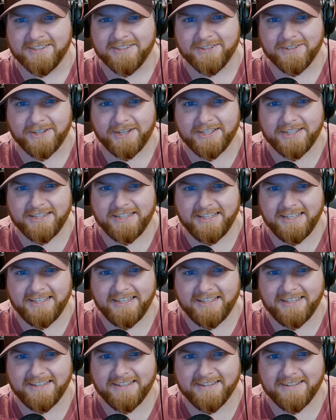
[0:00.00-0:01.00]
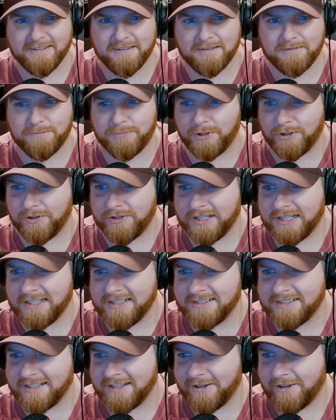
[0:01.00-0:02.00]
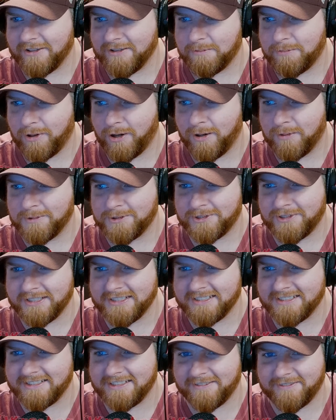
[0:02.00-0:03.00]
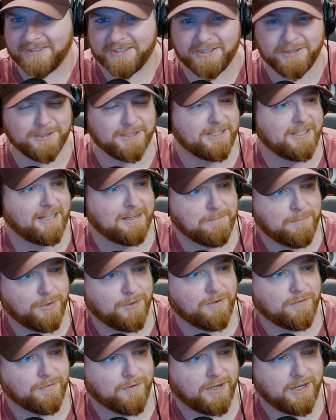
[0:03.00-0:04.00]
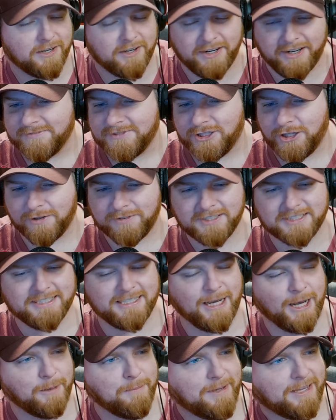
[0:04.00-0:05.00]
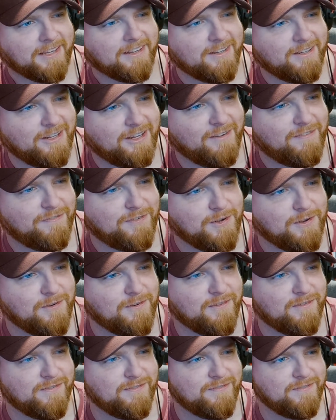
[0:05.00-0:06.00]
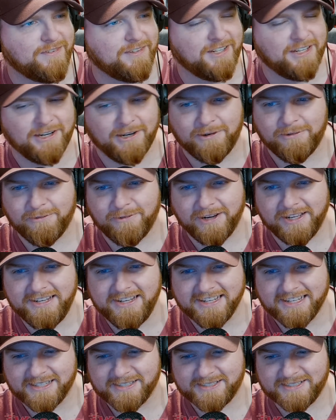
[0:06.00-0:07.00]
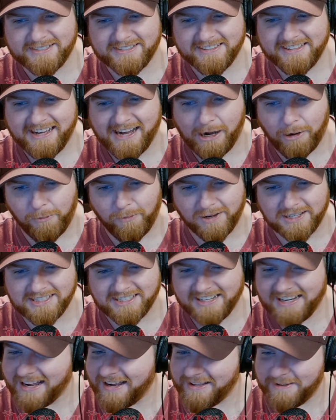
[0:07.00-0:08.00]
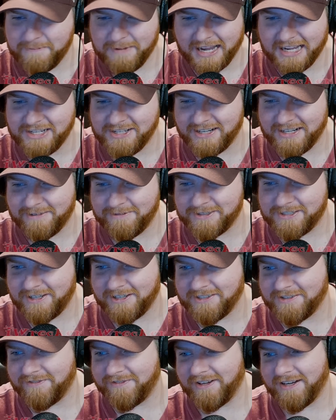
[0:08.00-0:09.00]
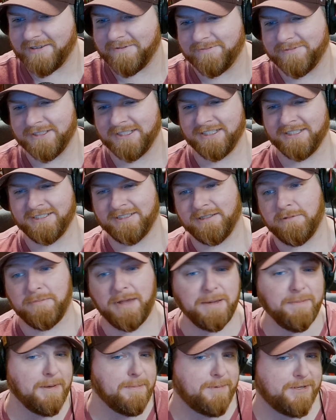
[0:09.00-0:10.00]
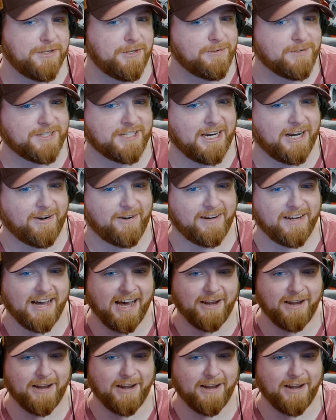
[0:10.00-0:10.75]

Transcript: Look at the buildings and all the palm trees and stuff. This looks like a beautiful area. You'll have to tell me if you've, ridden this. How was it? I imagine it was tons of fun. Maybe it'd be too scary.